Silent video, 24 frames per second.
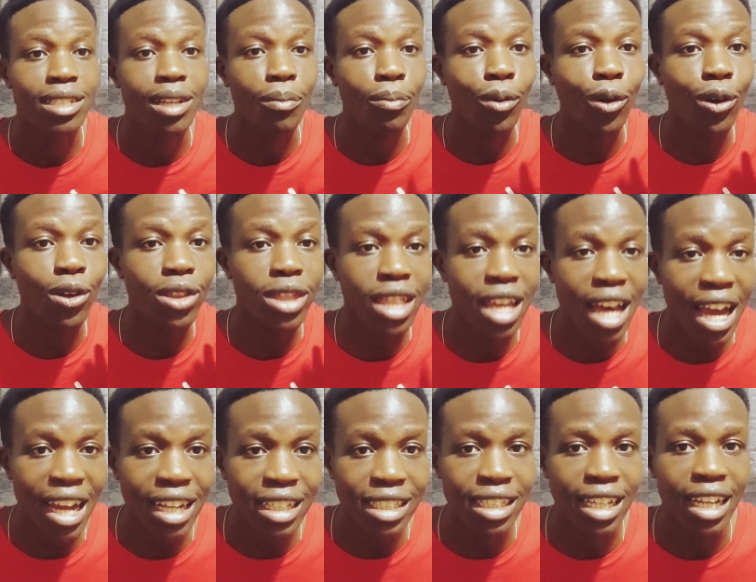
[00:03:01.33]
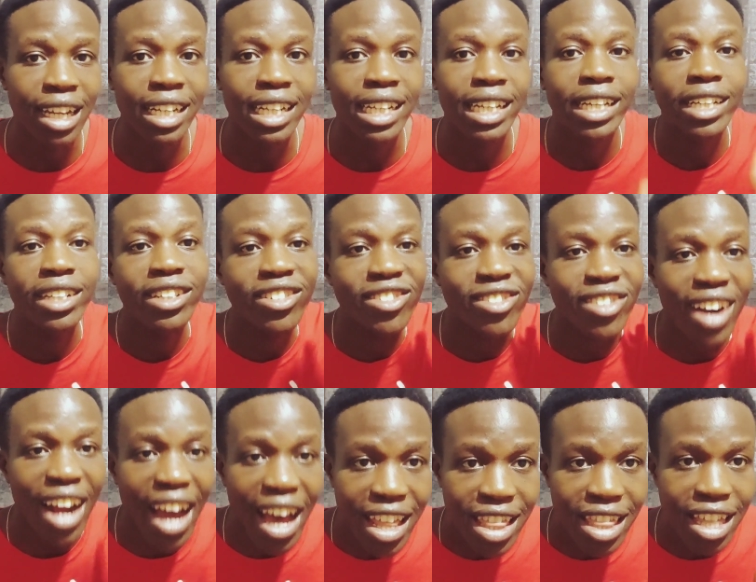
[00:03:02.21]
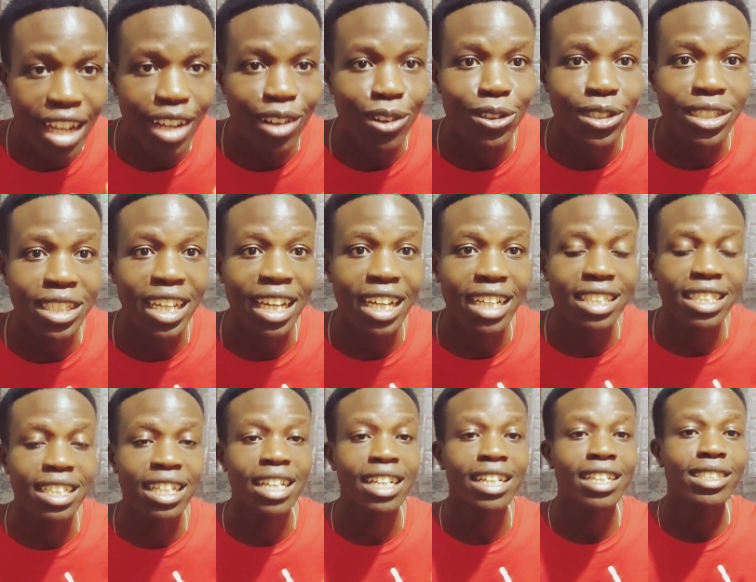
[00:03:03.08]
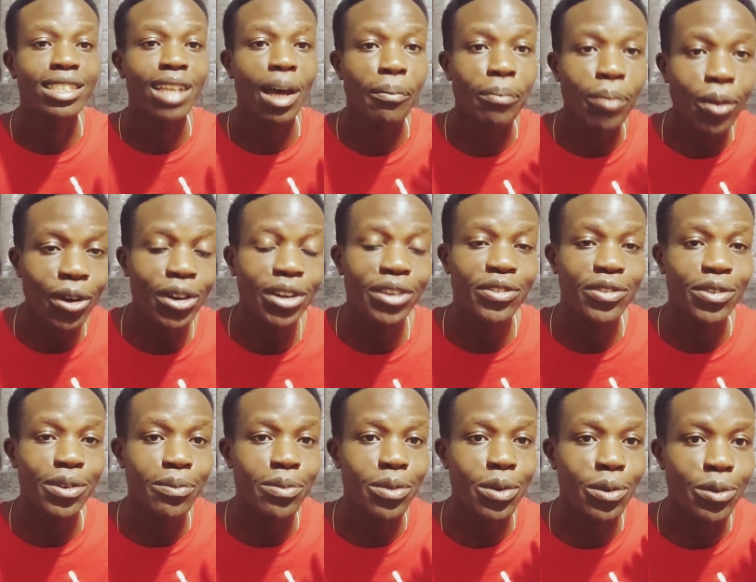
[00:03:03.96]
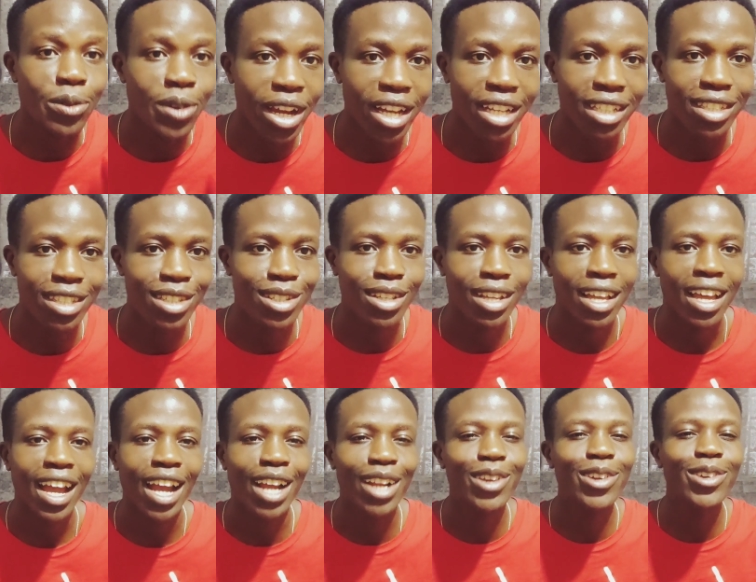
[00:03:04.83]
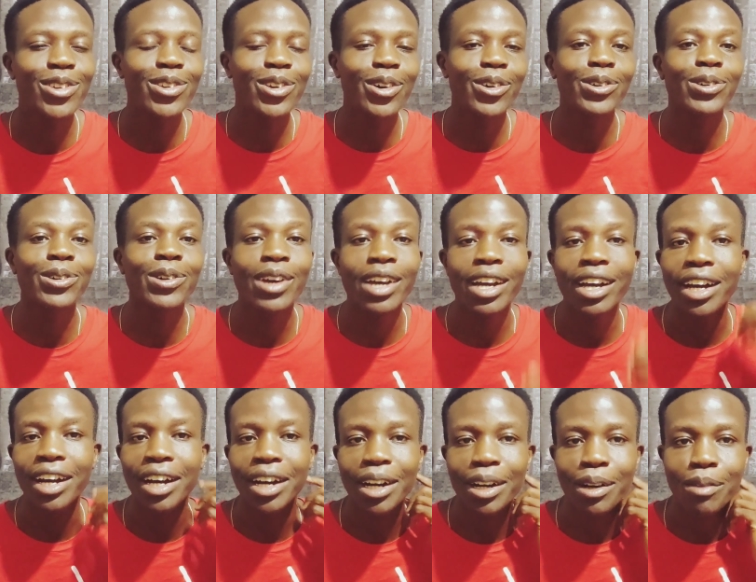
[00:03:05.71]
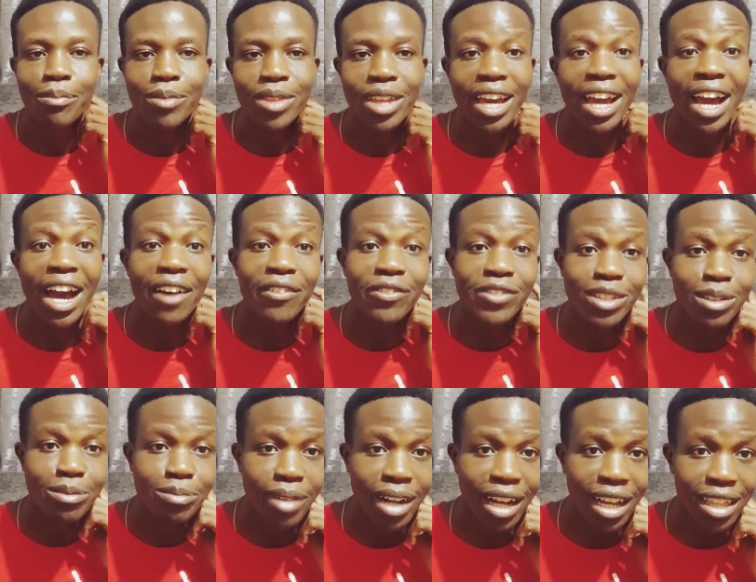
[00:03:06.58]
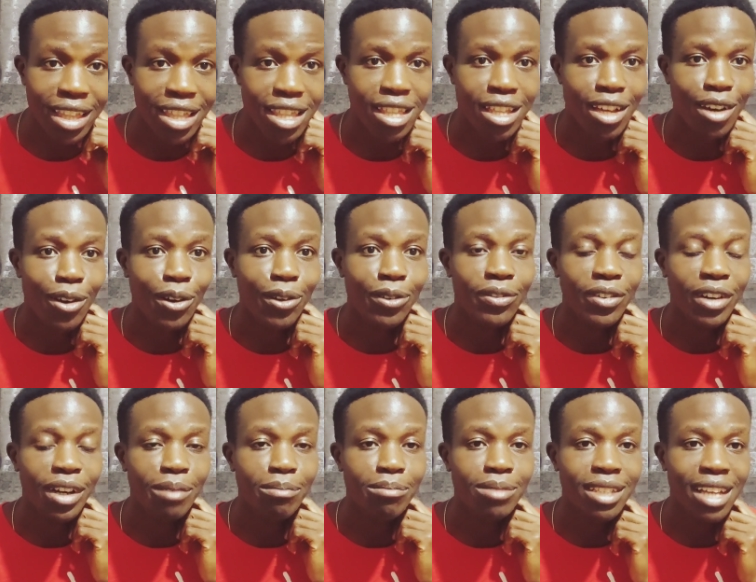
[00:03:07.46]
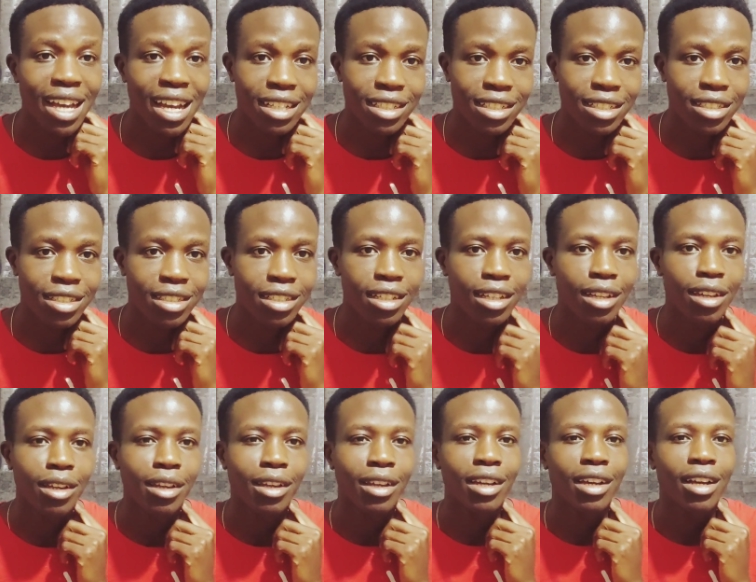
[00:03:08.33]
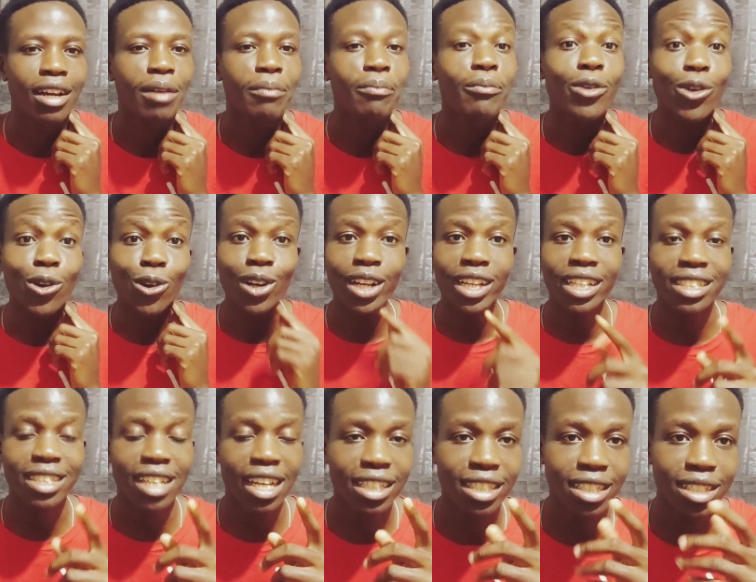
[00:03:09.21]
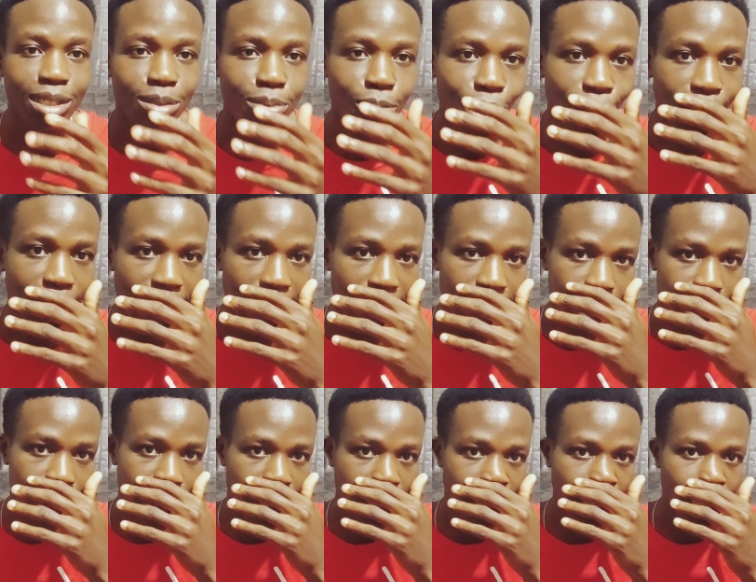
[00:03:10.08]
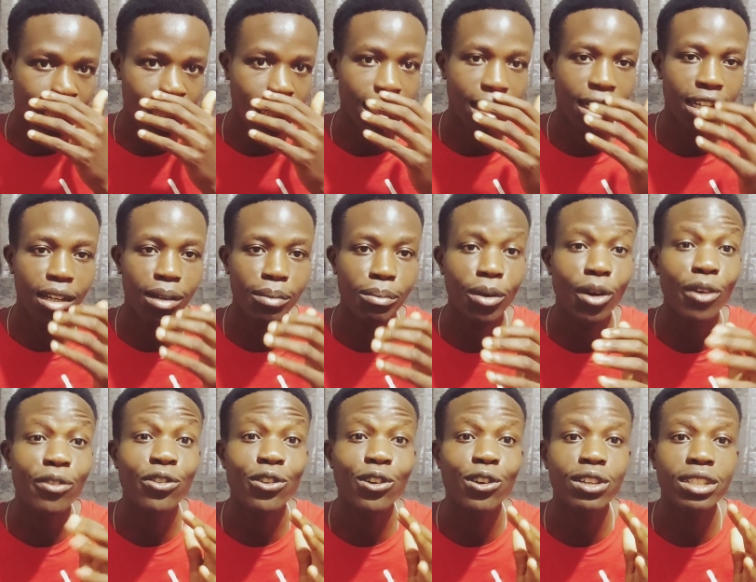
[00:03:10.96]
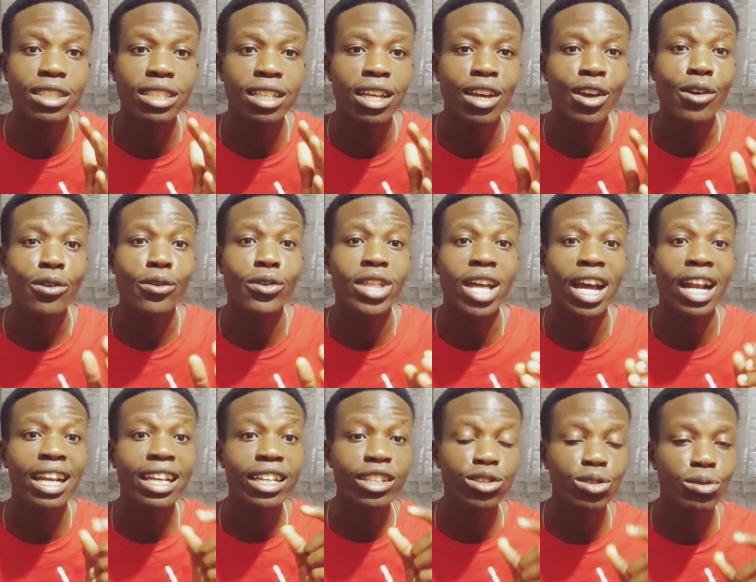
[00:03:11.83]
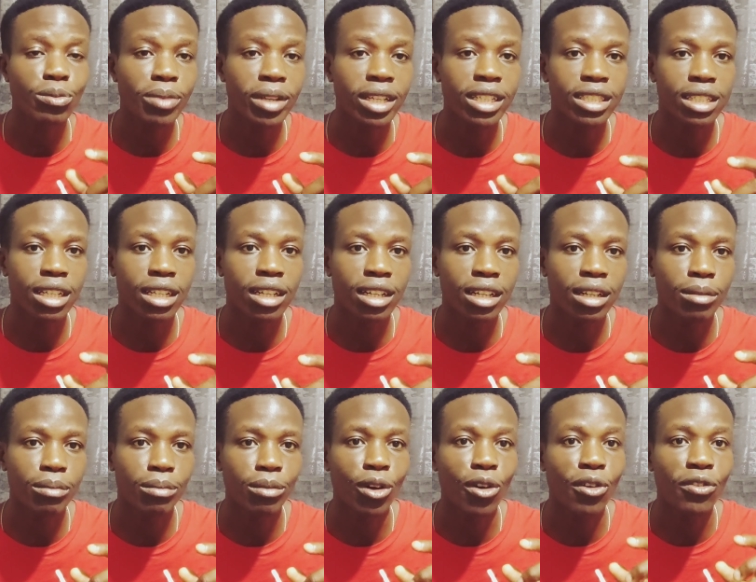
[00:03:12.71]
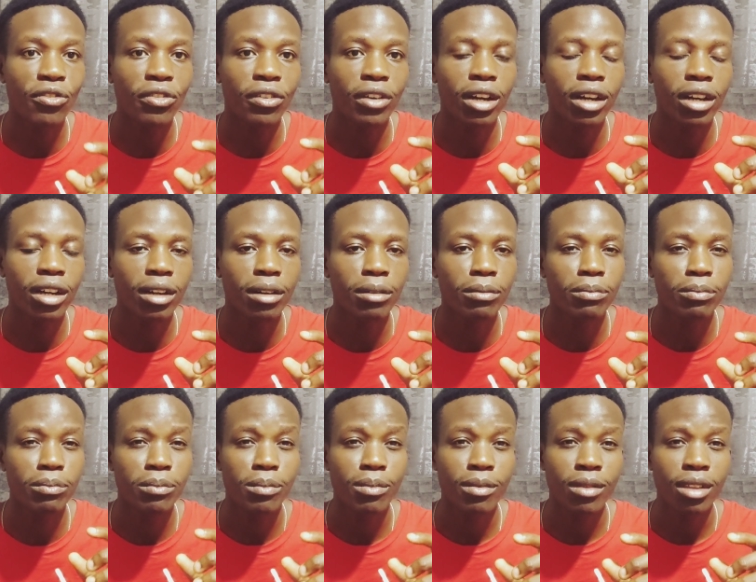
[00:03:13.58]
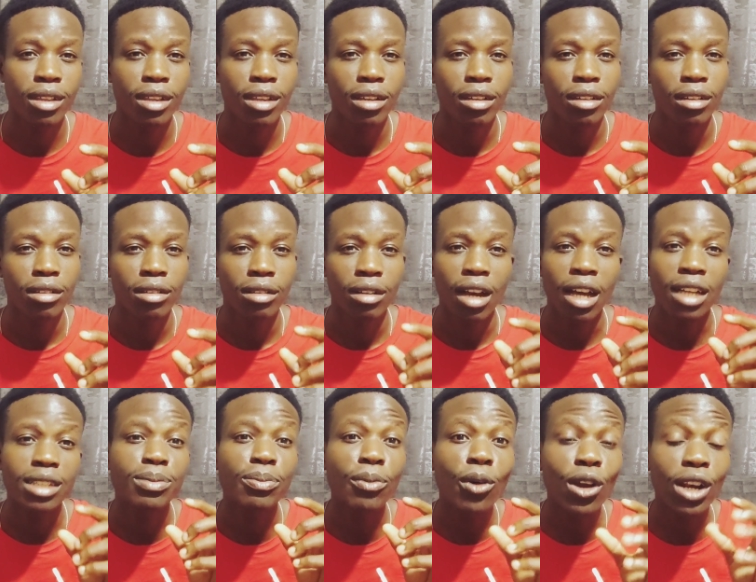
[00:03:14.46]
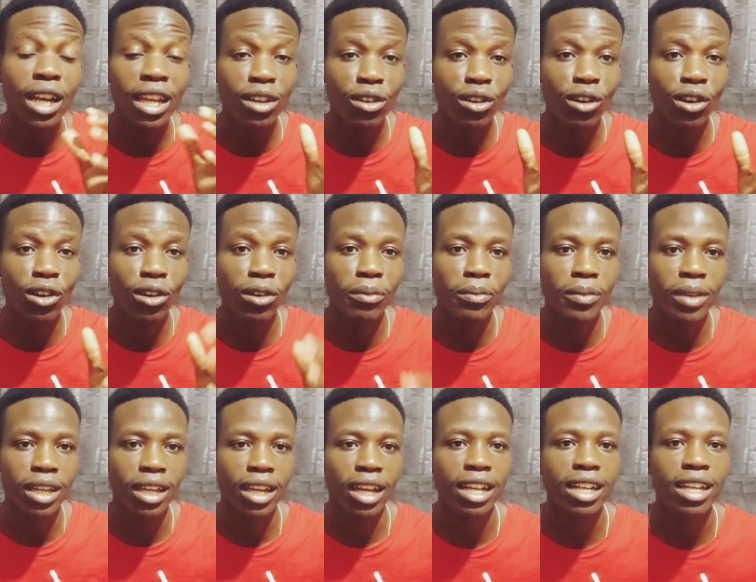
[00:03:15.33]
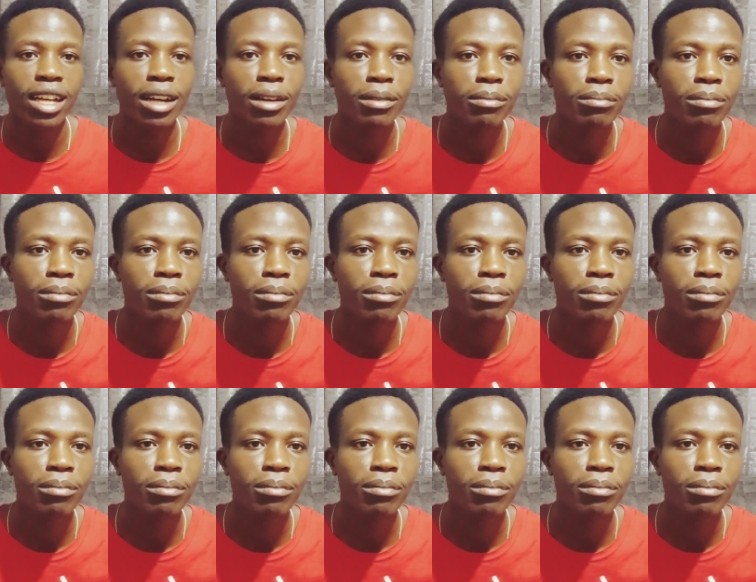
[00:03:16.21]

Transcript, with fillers: support that and he'd rather not get support from the West. And you know, um, the aftermath of um, such. Um, Burundi is such a small country, um, of course, with a little bit um, of um, a small economy, and